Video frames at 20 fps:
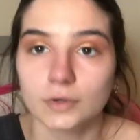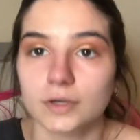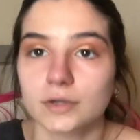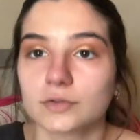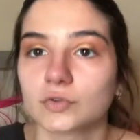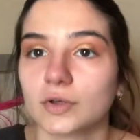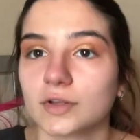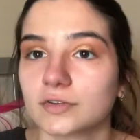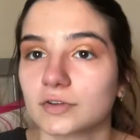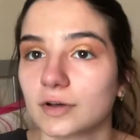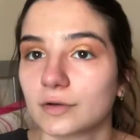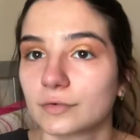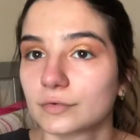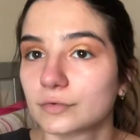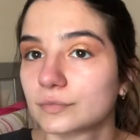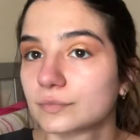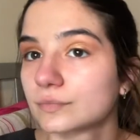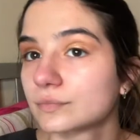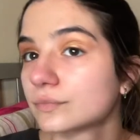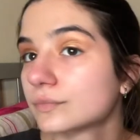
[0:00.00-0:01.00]
So that's on.
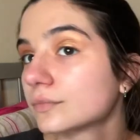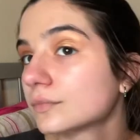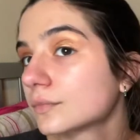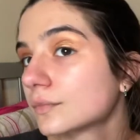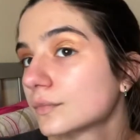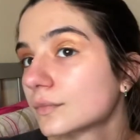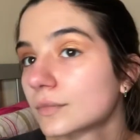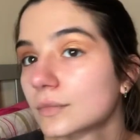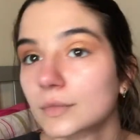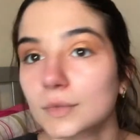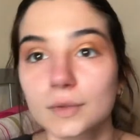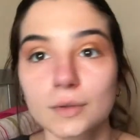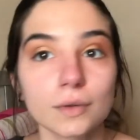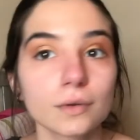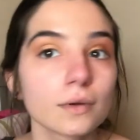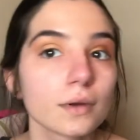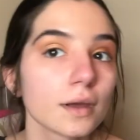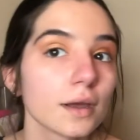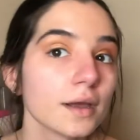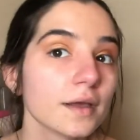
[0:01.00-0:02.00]

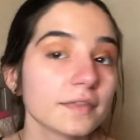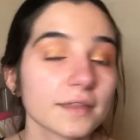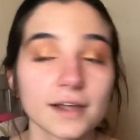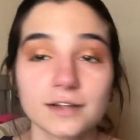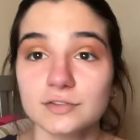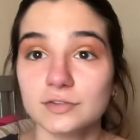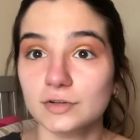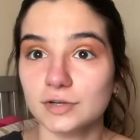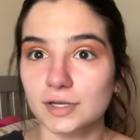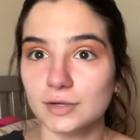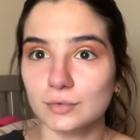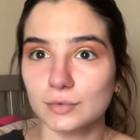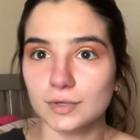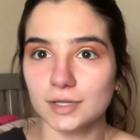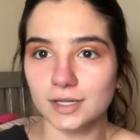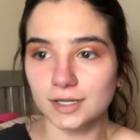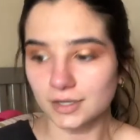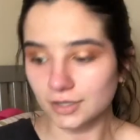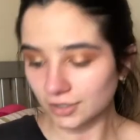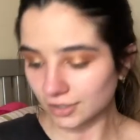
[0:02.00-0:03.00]
And that's looking
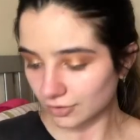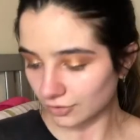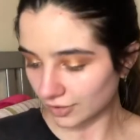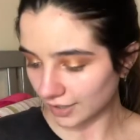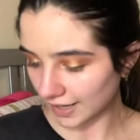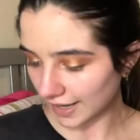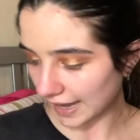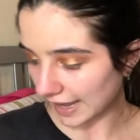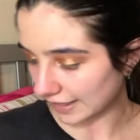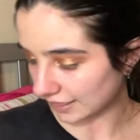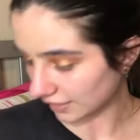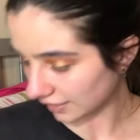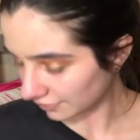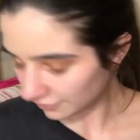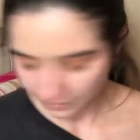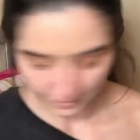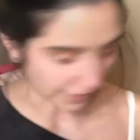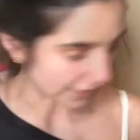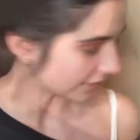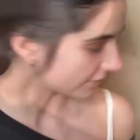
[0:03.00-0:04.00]
really good. Okay, I
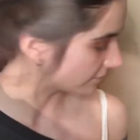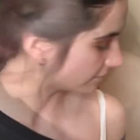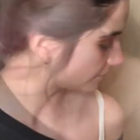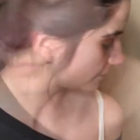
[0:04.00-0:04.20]
love that.